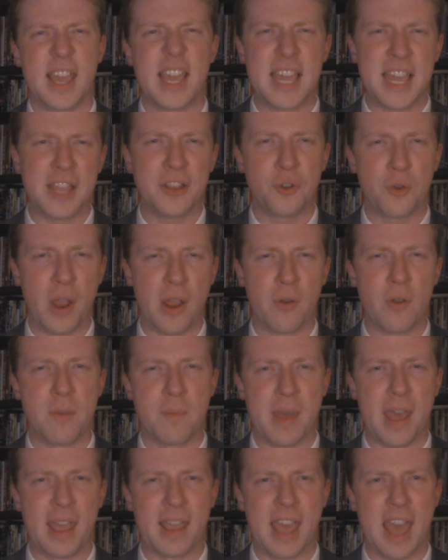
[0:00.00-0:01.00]
He and Gregory
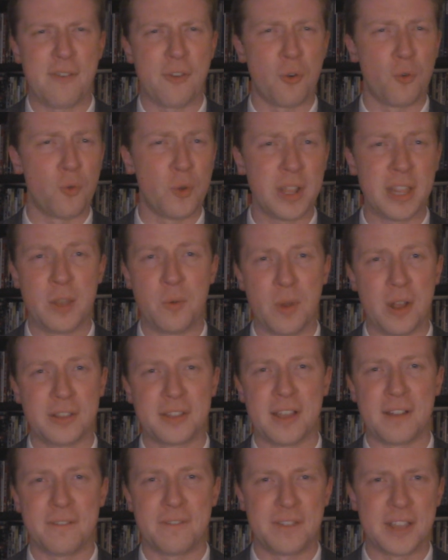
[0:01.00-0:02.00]
Peck have a really
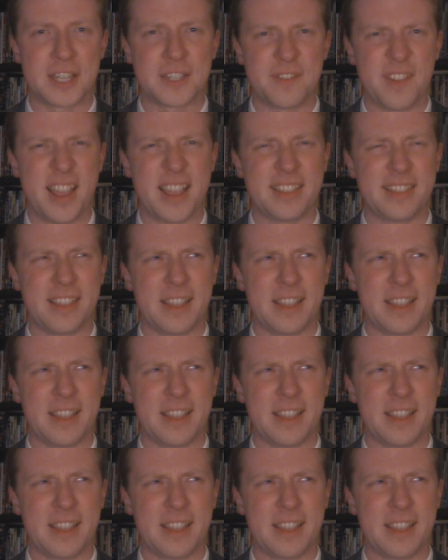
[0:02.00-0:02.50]
well-done fistfight